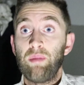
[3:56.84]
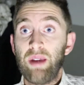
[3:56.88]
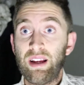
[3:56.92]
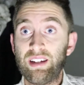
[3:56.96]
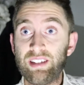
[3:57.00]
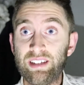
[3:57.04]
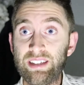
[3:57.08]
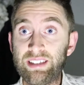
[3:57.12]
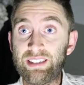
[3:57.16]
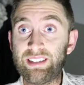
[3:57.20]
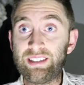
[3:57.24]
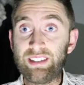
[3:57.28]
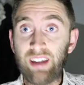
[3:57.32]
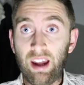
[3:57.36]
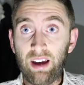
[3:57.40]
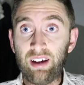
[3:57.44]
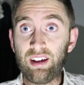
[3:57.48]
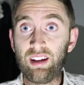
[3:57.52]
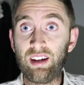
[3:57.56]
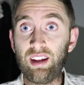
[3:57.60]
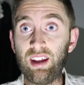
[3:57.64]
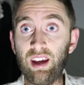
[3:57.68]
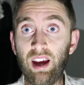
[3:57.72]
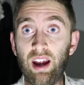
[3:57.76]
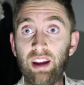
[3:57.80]
actually stuck
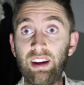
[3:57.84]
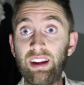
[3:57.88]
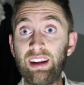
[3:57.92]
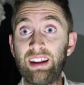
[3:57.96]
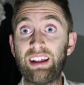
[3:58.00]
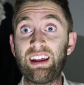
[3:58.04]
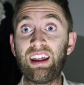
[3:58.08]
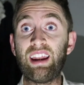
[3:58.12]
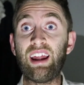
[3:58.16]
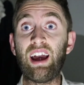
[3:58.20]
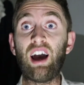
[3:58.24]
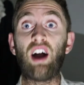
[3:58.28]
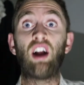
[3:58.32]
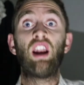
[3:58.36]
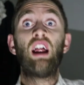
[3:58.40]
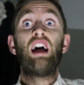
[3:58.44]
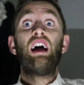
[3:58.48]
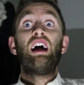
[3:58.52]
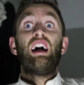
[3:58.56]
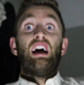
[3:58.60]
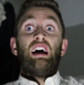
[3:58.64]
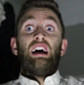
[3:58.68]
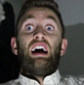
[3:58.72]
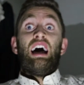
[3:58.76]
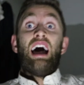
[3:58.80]
in here, I need to get out.
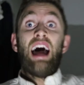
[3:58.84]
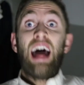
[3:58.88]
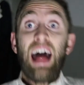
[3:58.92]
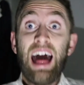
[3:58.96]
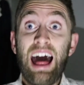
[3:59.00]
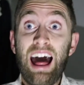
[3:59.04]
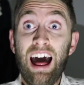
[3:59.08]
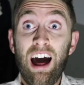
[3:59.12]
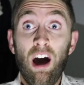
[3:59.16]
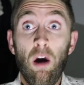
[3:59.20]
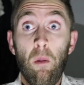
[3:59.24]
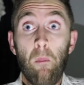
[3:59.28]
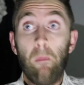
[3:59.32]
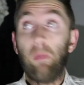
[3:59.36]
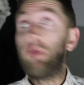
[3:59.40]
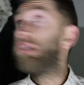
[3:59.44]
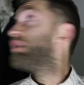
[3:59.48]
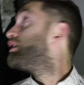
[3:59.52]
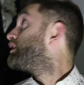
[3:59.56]
Help!